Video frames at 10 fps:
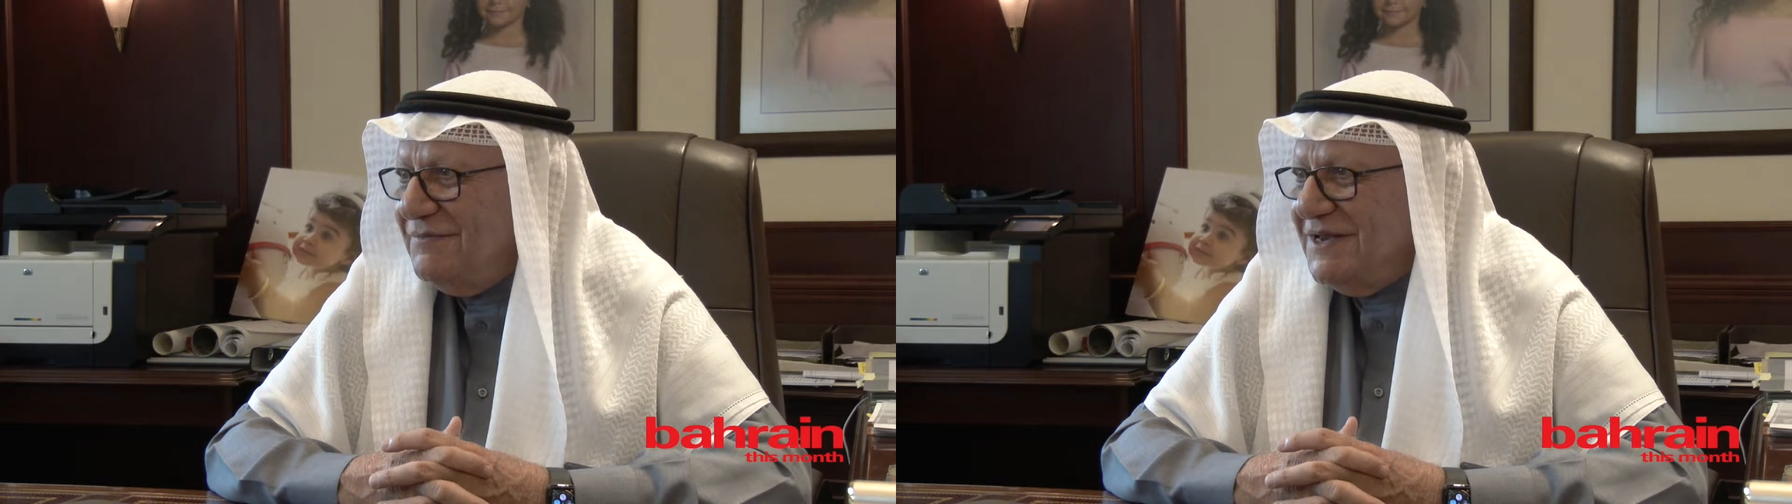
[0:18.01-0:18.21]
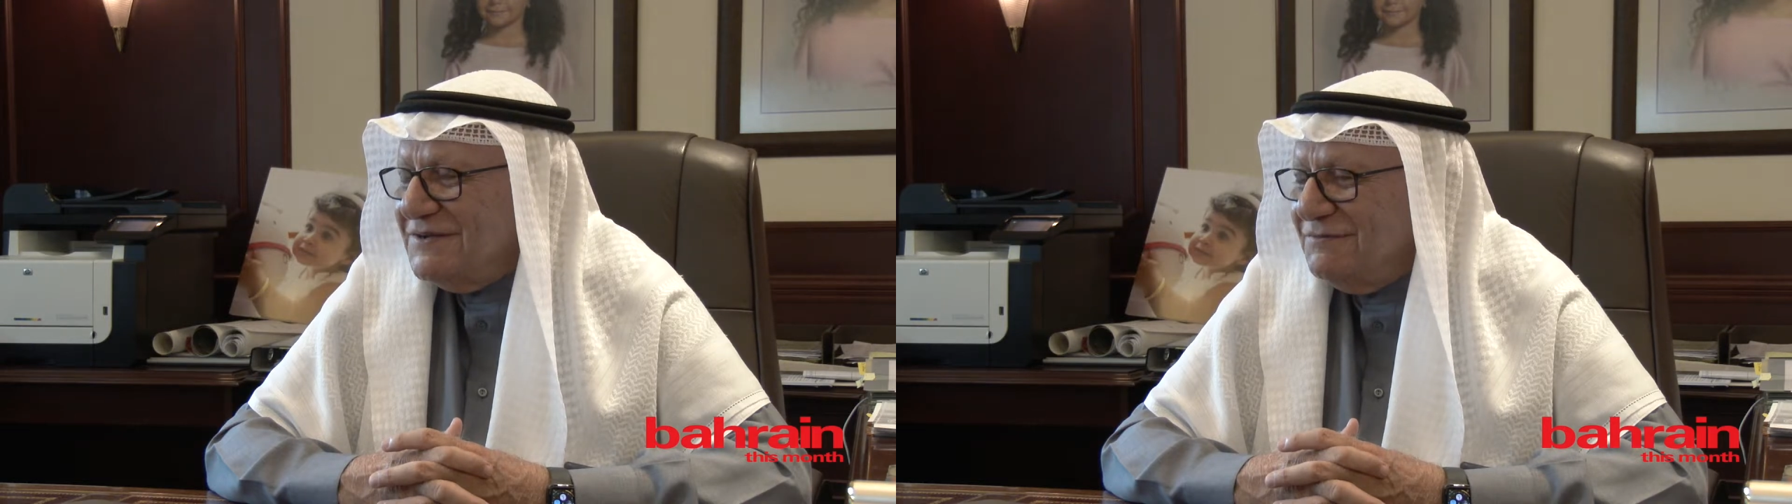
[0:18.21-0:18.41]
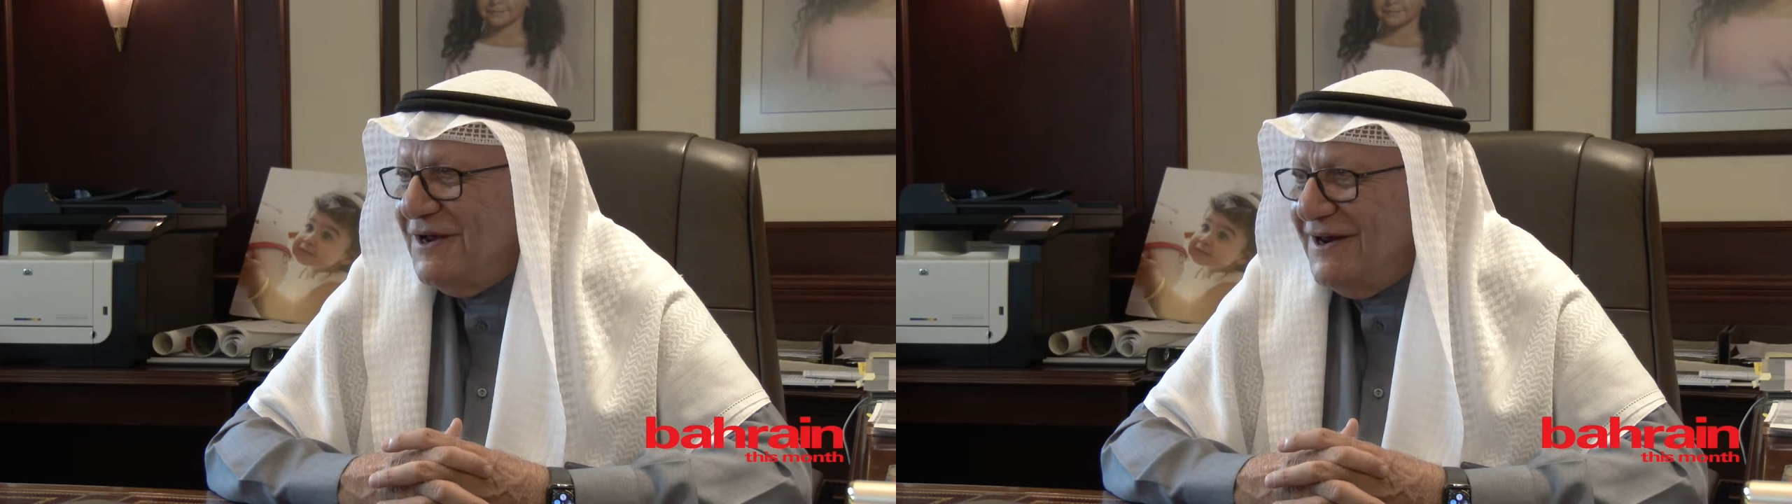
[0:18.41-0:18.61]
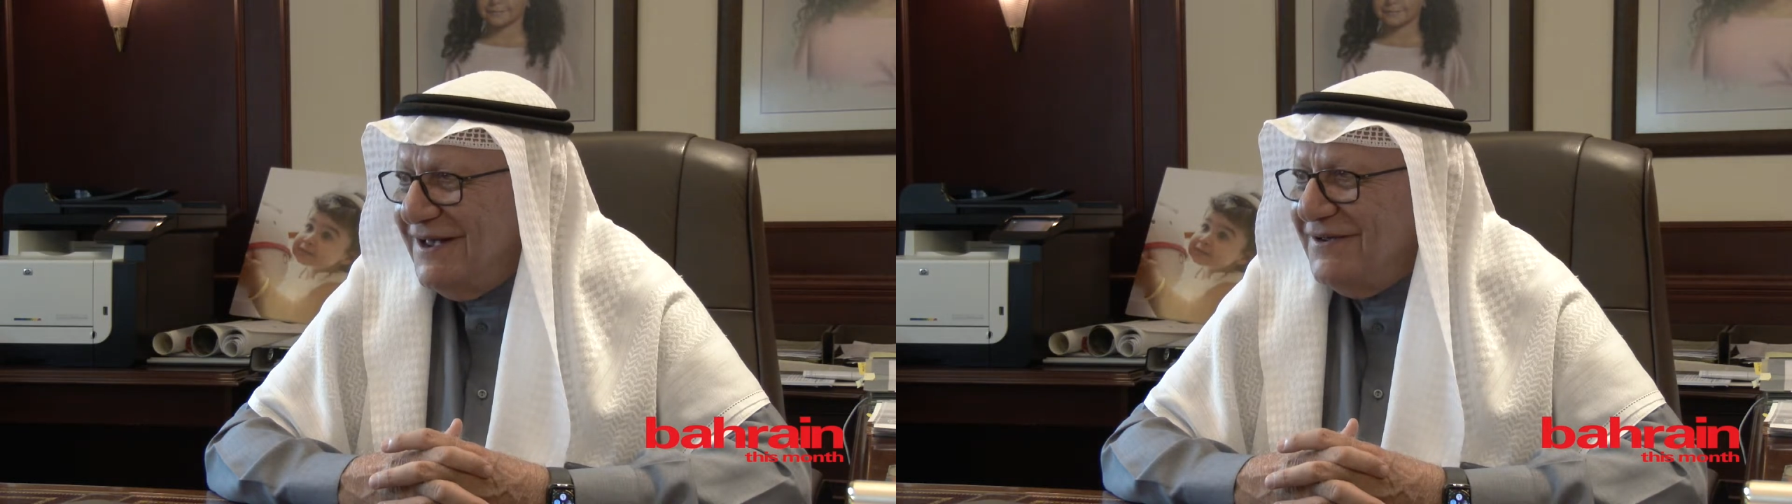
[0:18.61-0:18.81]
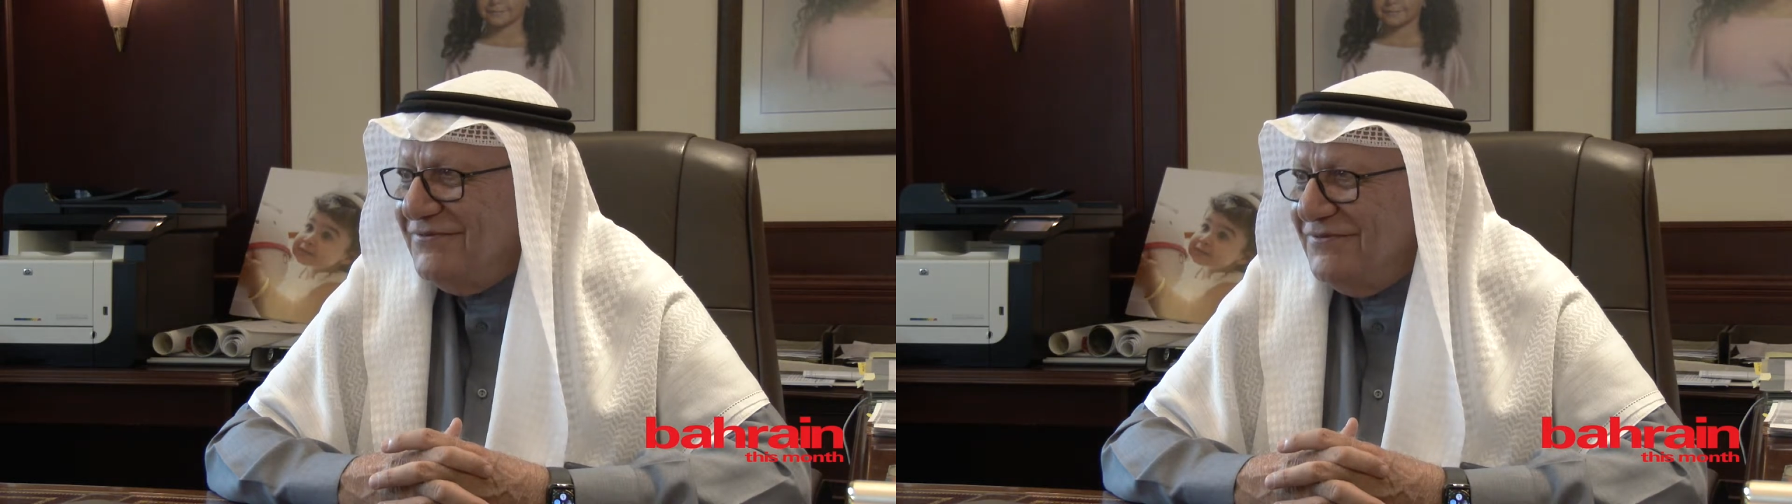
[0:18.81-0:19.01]
makes my
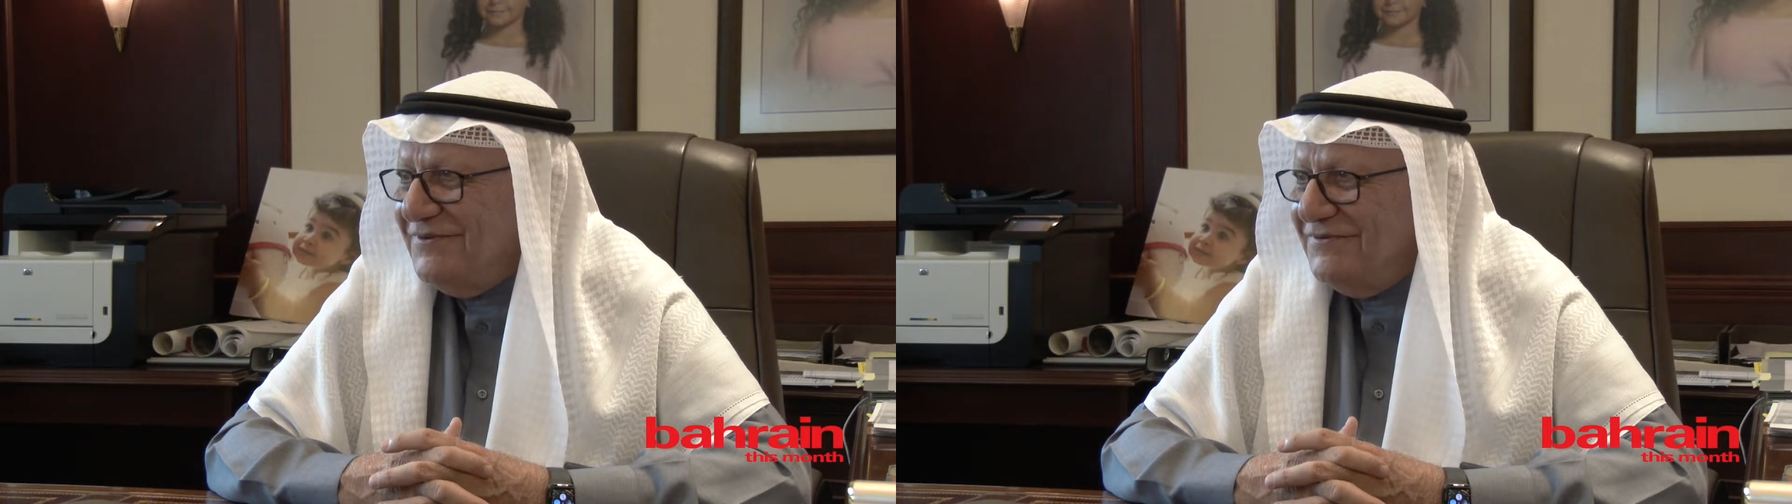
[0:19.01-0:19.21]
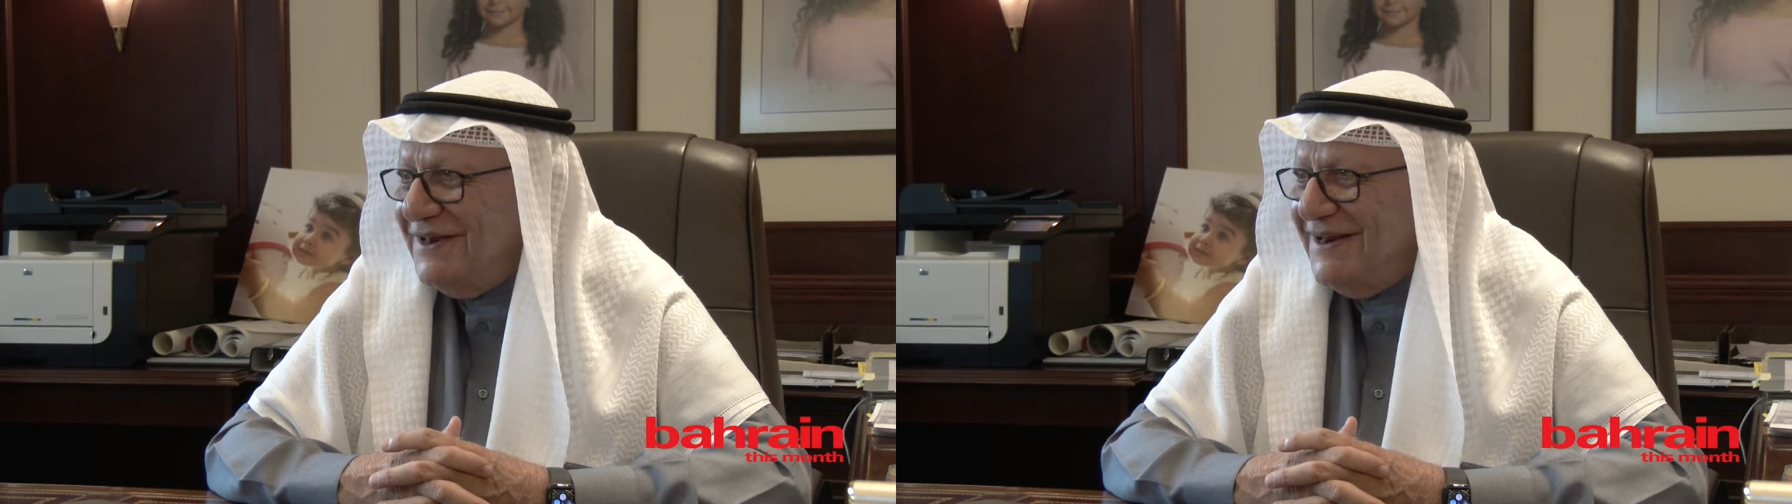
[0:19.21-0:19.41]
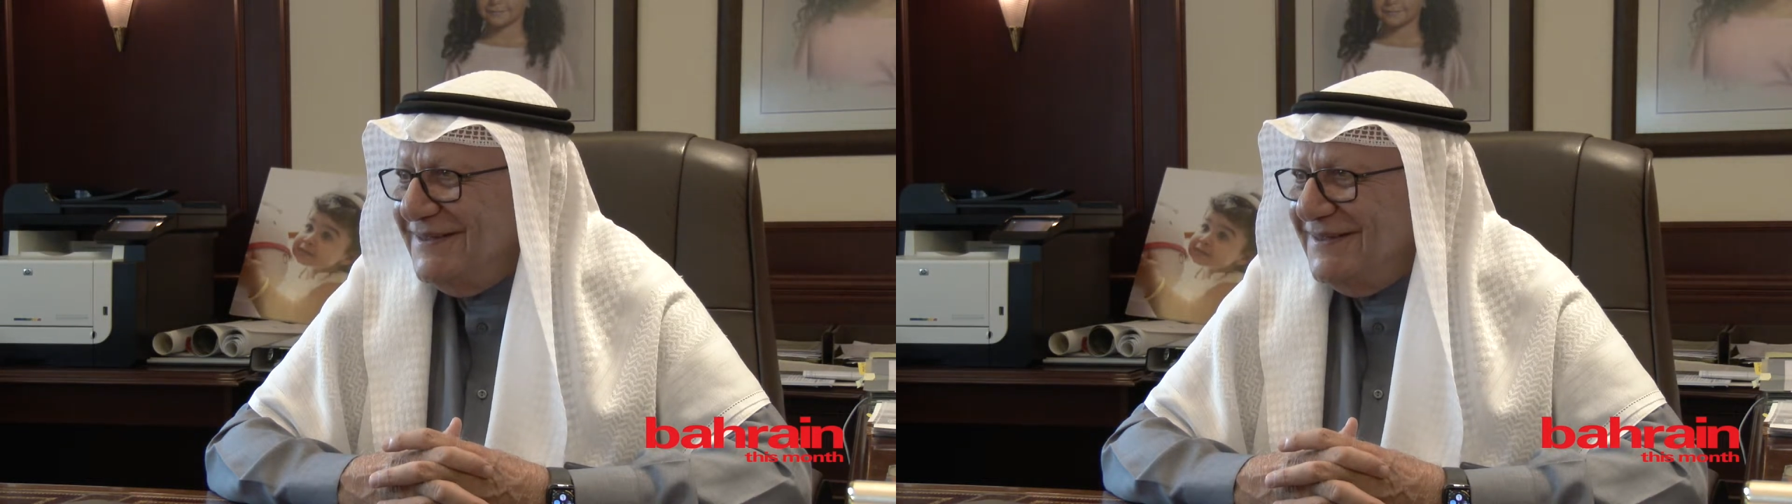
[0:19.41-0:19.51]
life very